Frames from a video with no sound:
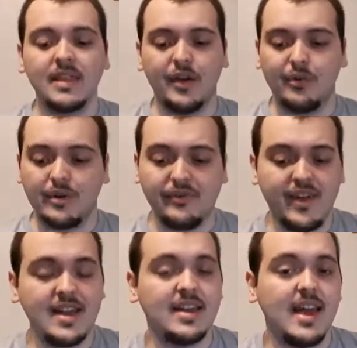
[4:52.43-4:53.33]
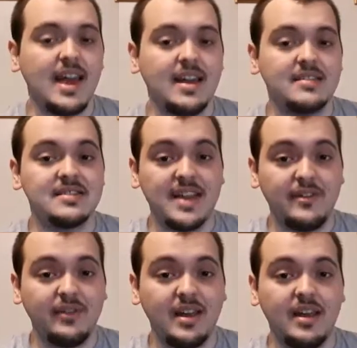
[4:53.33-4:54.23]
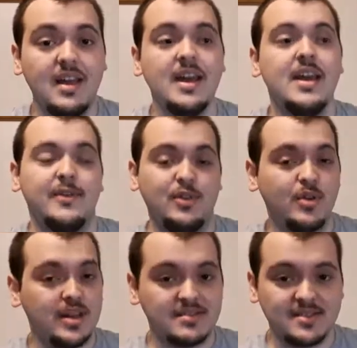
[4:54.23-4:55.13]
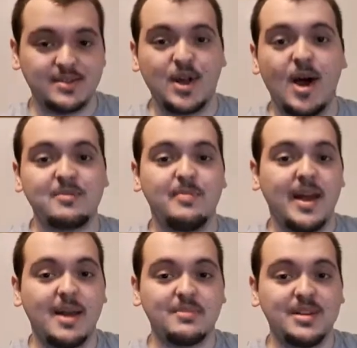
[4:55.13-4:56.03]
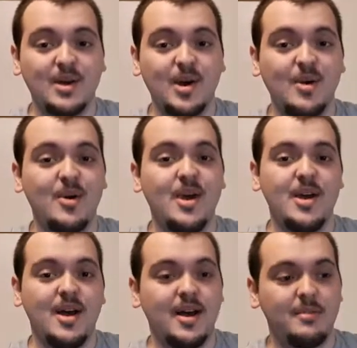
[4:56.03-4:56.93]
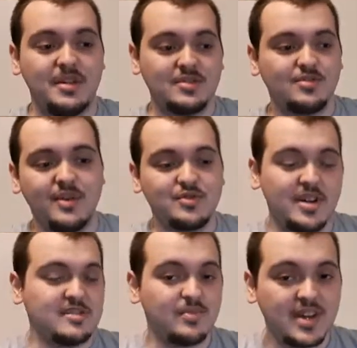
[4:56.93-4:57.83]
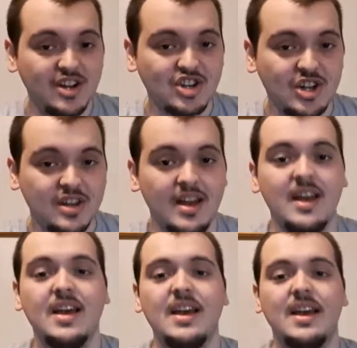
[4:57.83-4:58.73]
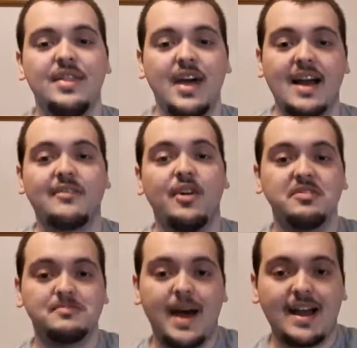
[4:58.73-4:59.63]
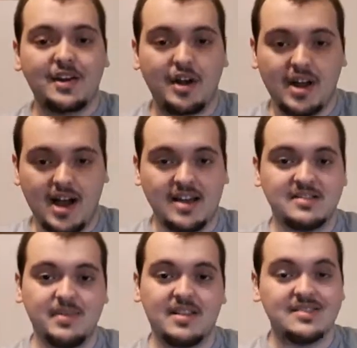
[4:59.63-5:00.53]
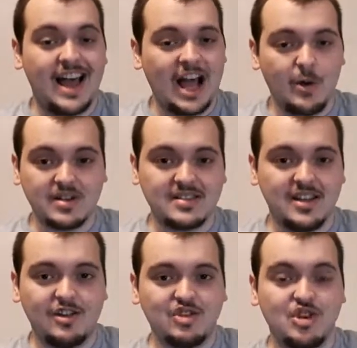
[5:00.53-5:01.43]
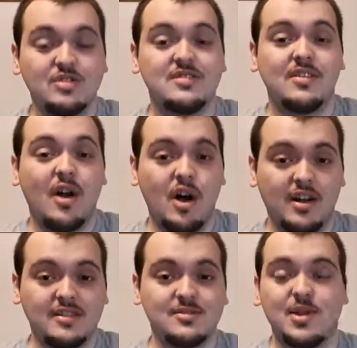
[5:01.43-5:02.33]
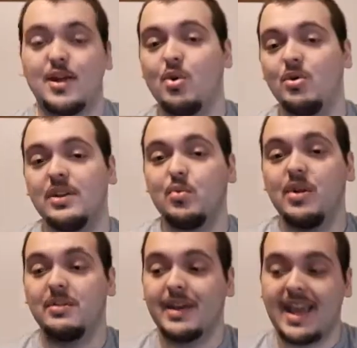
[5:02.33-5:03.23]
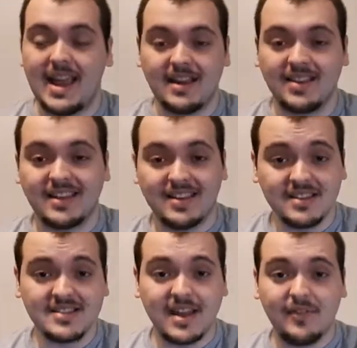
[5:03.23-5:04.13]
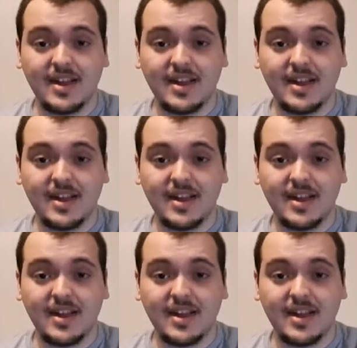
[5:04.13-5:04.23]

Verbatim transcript: if we fake a safety, if you get stopped by MTO, uh, Ministry of Transportation, that falls back on us because our signatures are on it. So not only would the mechanic that did the safety